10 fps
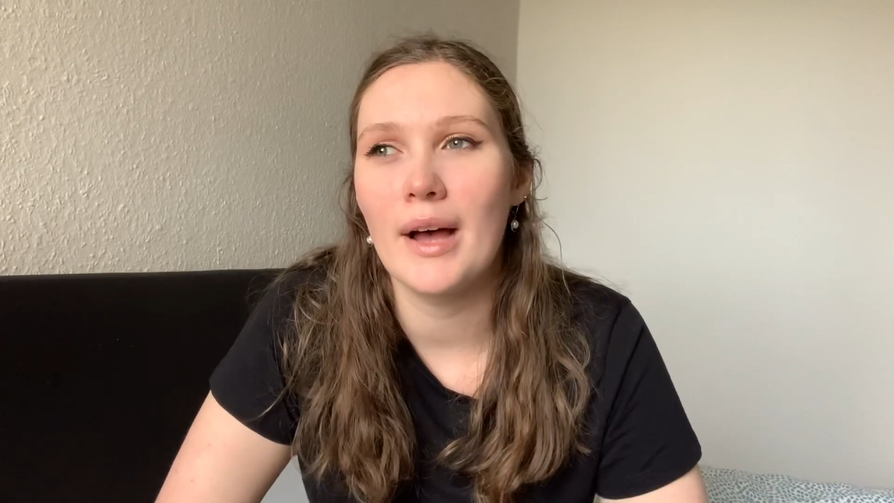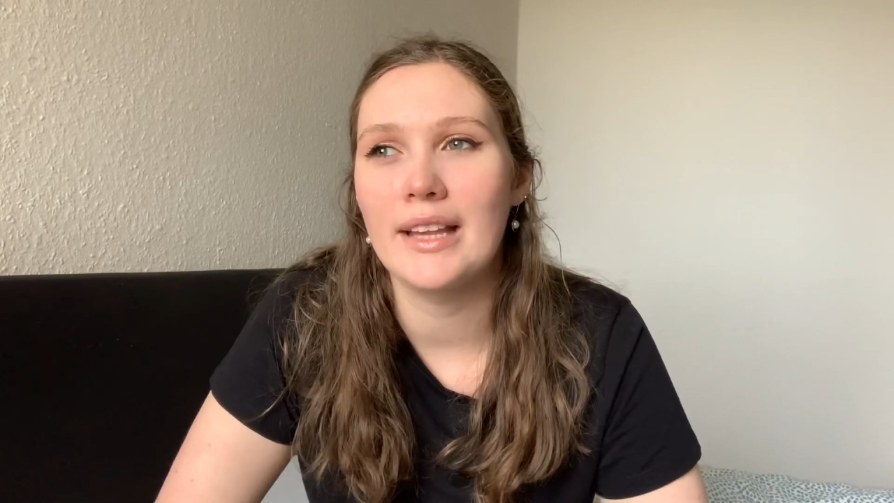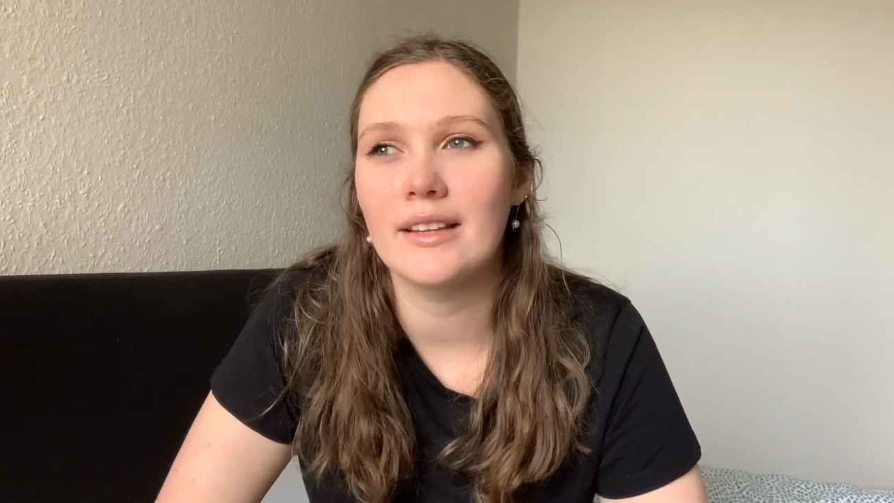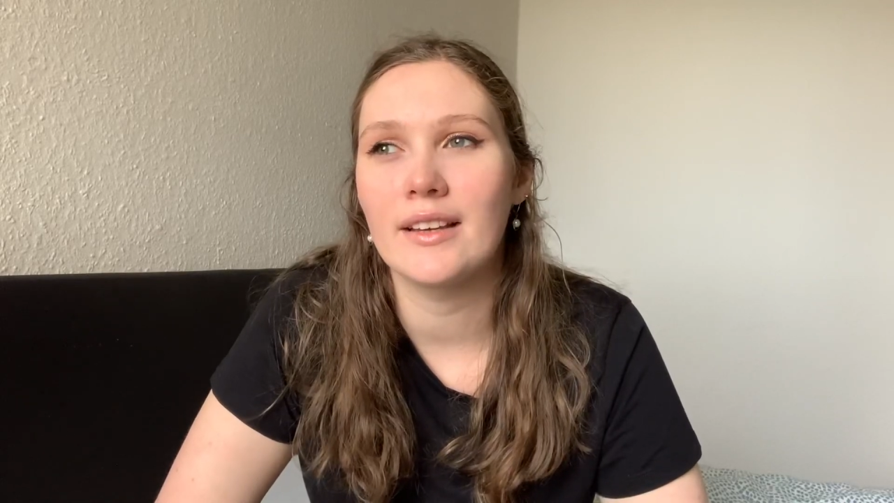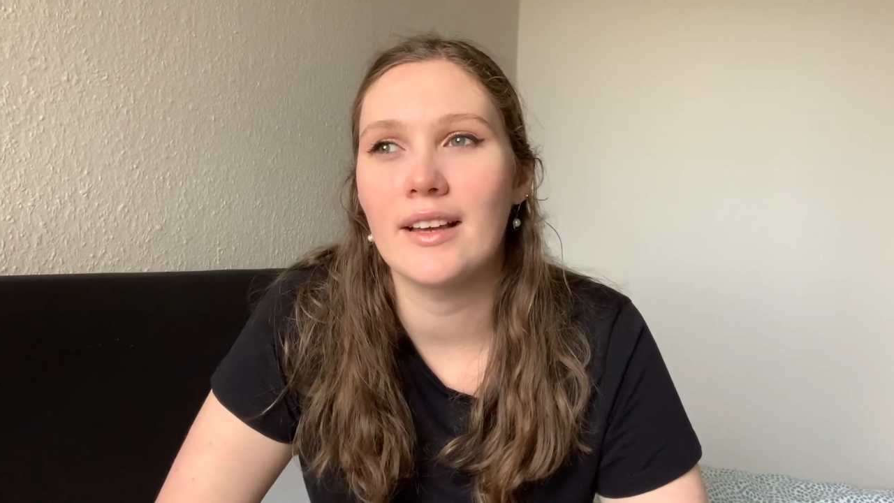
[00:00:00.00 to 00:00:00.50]

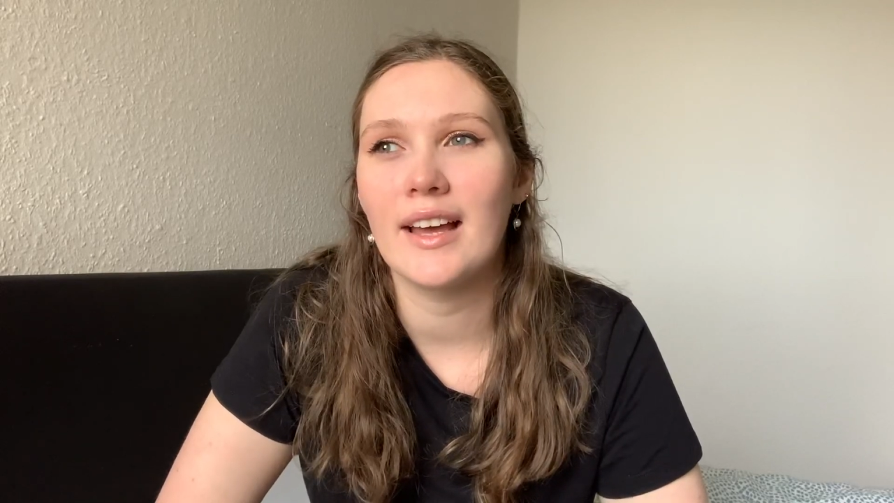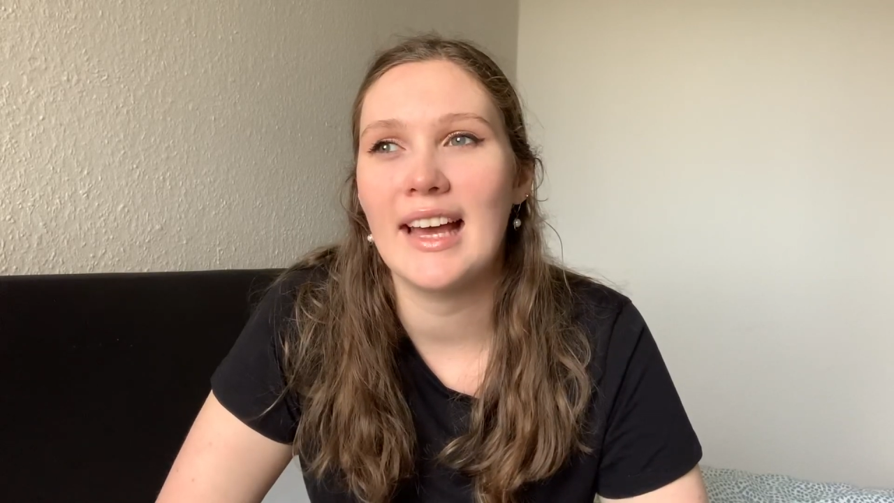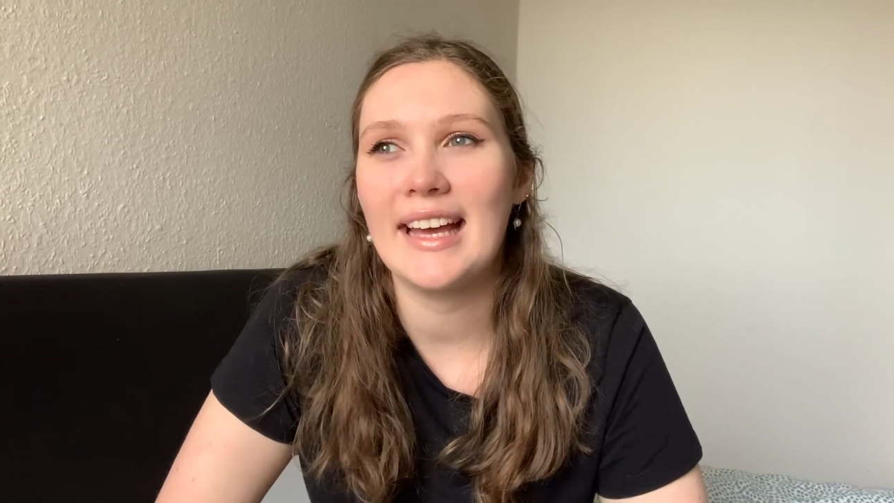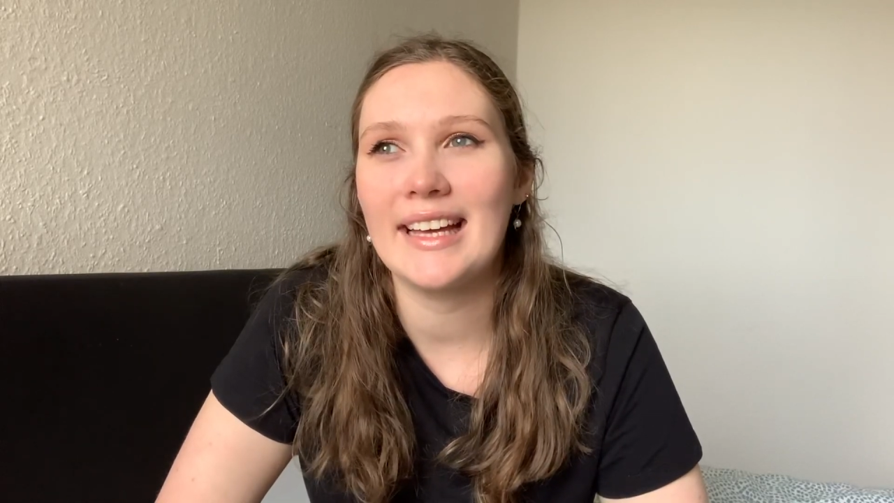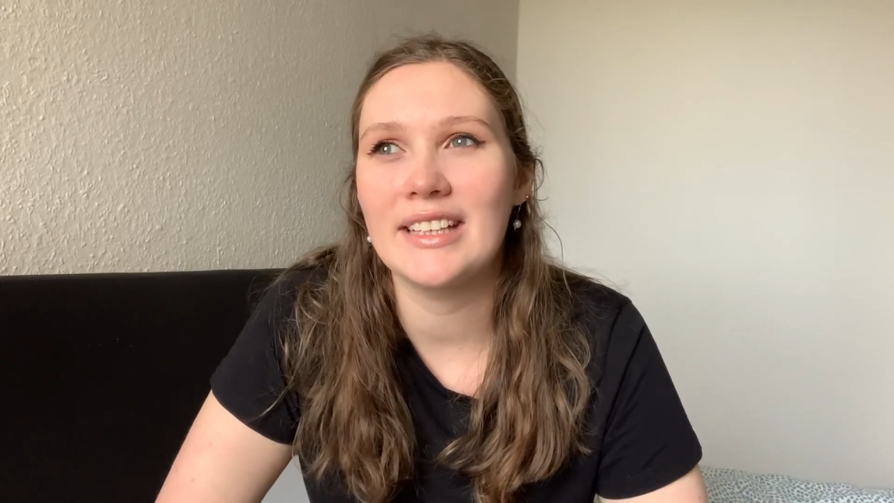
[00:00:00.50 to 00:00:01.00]
but
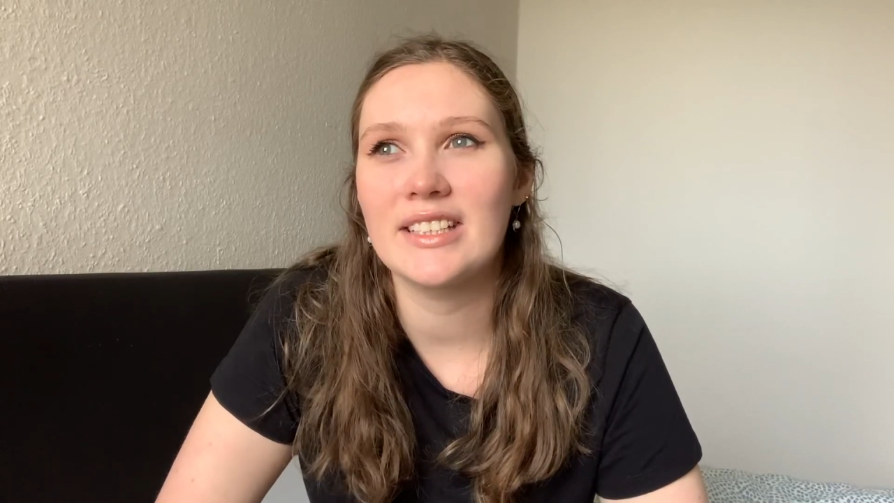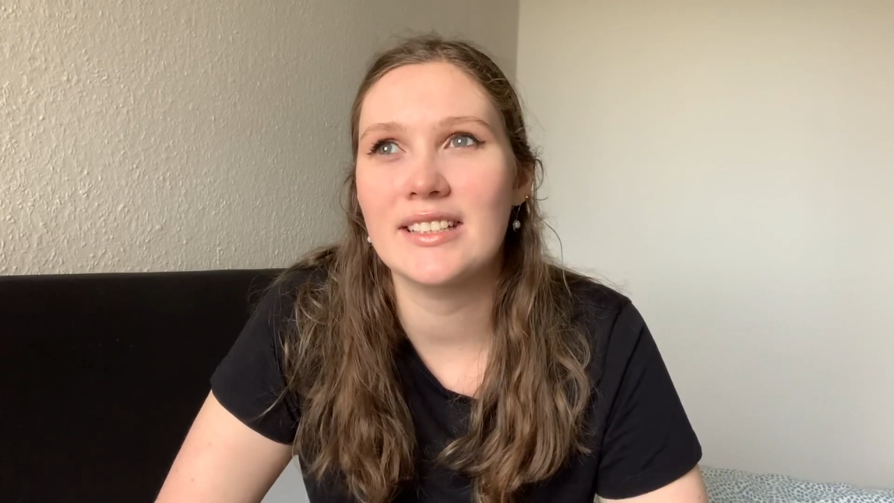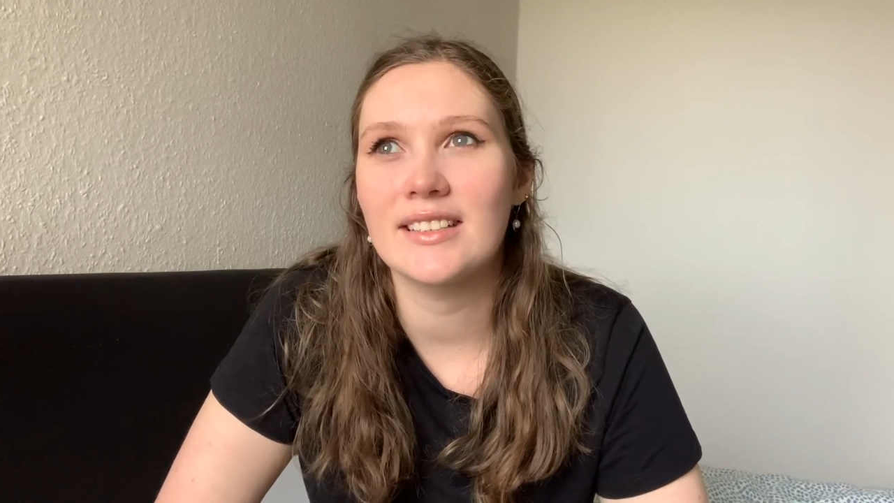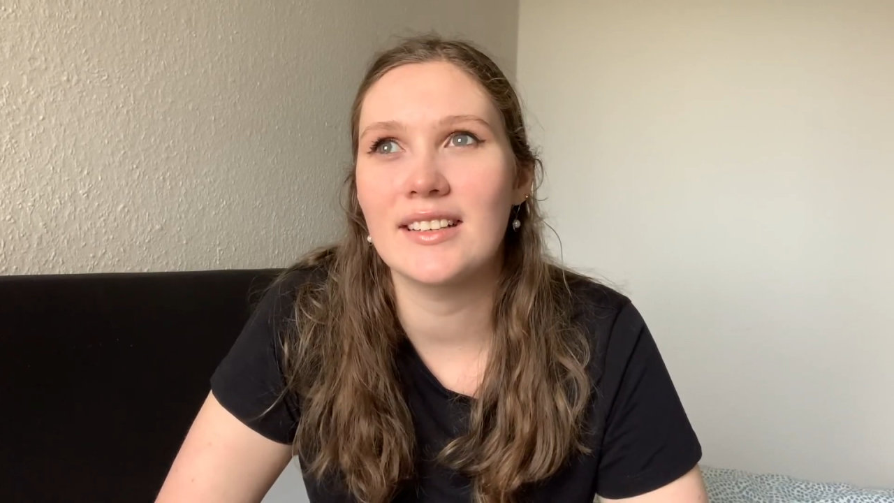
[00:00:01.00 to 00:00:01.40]
it's